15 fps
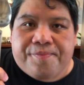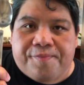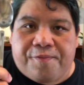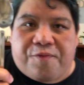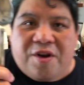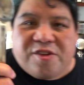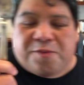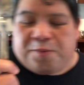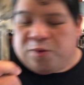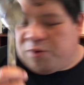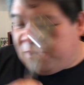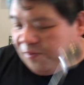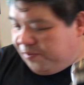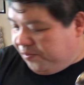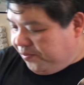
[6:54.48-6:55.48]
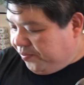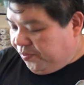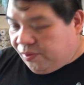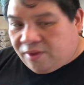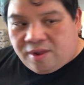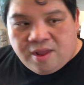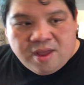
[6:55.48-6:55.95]
Fresh spoon.
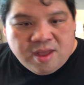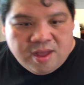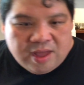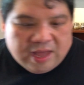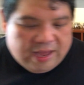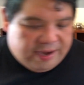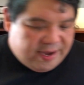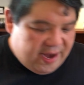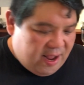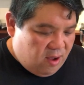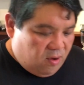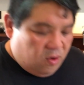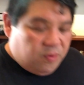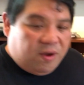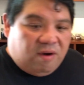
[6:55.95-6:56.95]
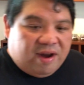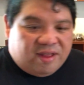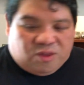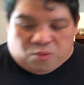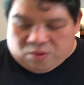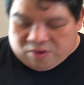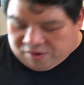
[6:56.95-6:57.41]
And now, oh, we already had
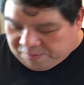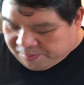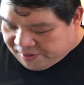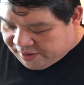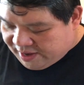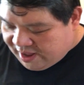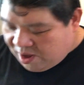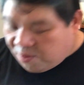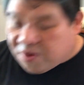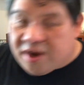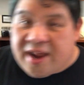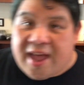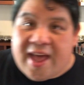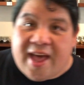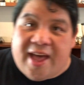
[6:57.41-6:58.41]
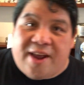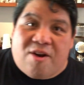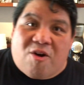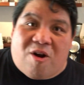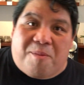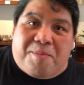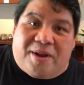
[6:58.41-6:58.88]
the water, but now we're gonna add
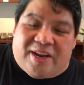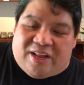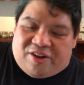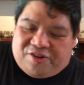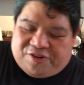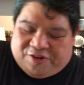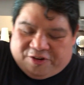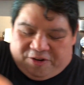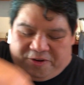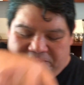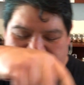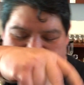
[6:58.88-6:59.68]
our panela sugar.